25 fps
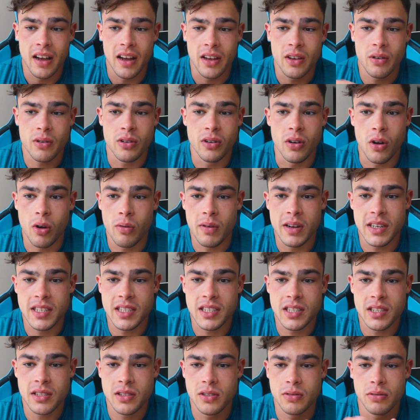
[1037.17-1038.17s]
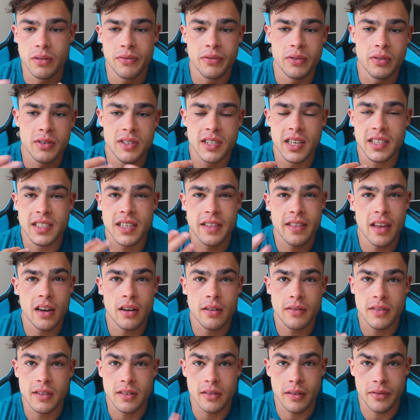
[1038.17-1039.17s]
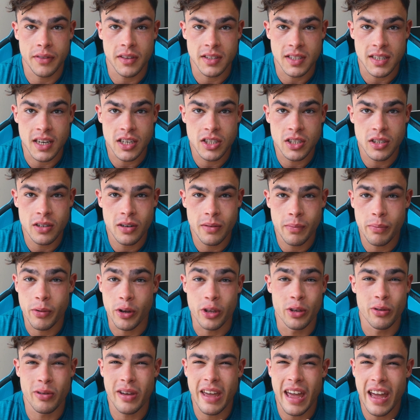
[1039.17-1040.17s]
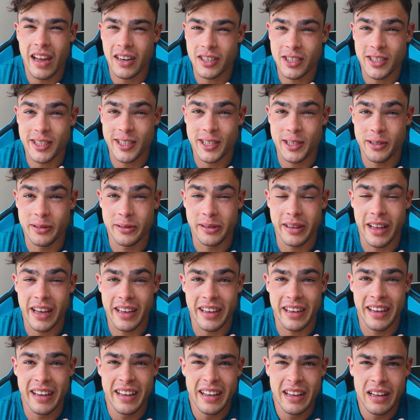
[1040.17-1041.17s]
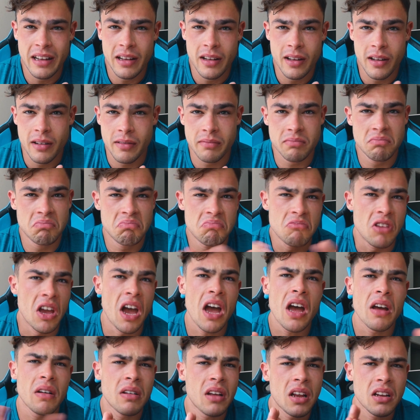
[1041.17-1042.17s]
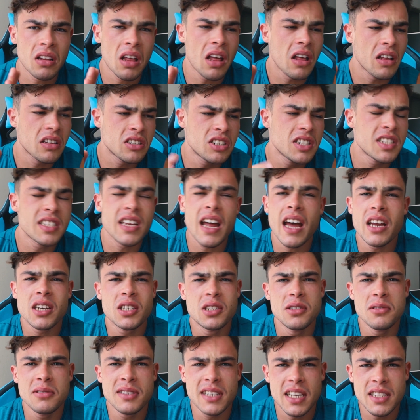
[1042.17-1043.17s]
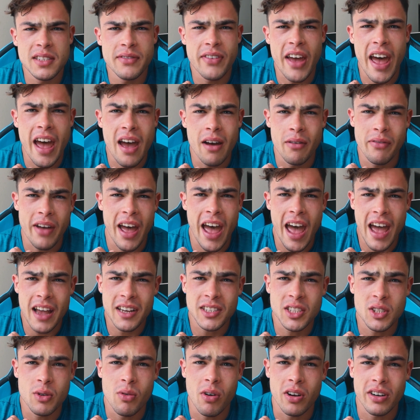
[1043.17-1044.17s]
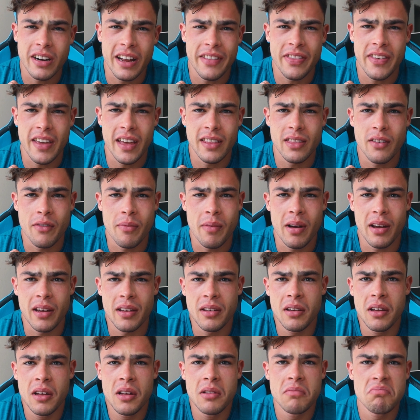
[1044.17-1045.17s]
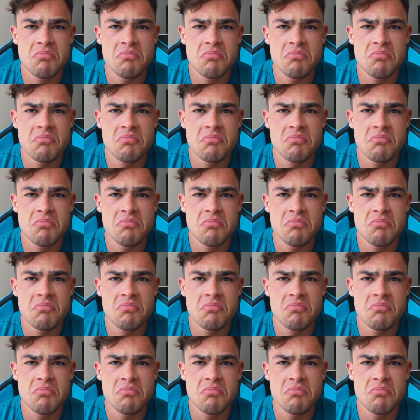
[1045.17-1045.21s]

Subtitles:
You can always do a few sets at the end of the session, but you can't just do like, yeah, I'll just add 2 sets of a hack squat at the end of my